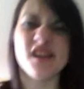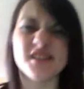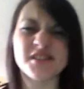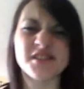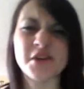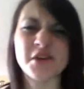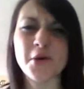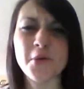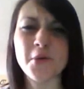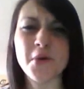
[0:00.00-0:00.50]

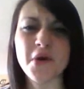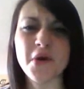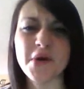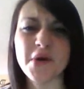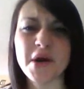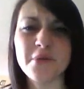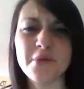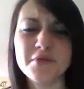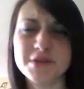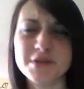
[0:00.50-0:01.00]
So
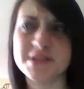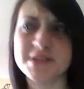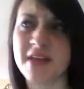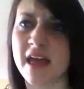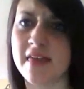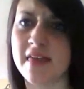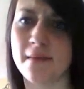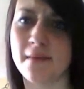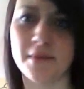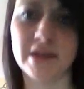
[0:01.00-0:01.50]
I would
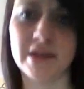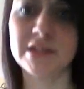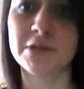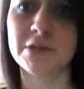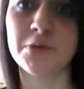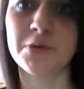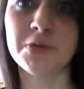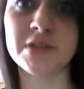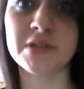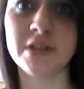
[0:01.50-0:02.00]
say that my
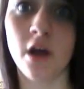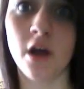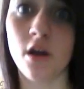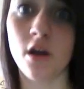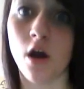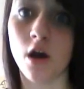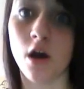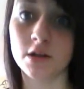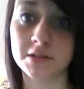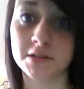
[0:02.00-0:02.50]
school is not
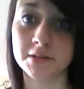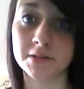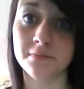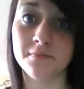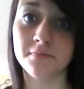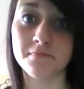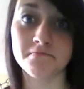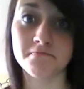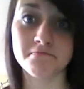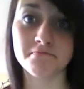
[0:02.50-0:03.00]

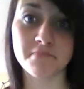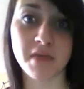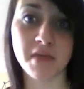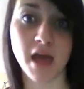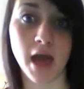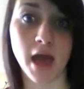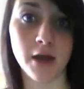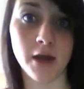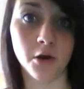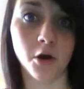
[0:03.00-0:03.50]
awesome
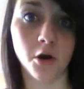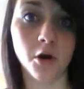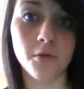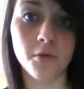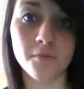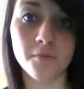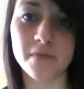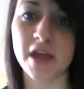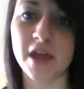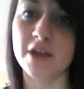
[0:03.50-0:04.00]
at
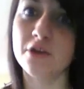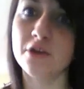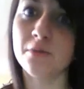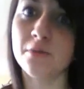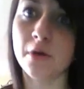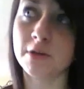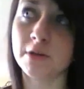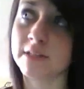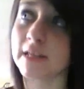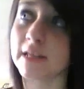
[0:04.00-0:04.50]
all, and you'll
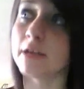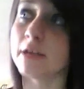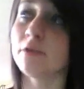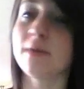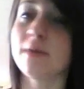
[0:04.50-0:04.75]
mostly hear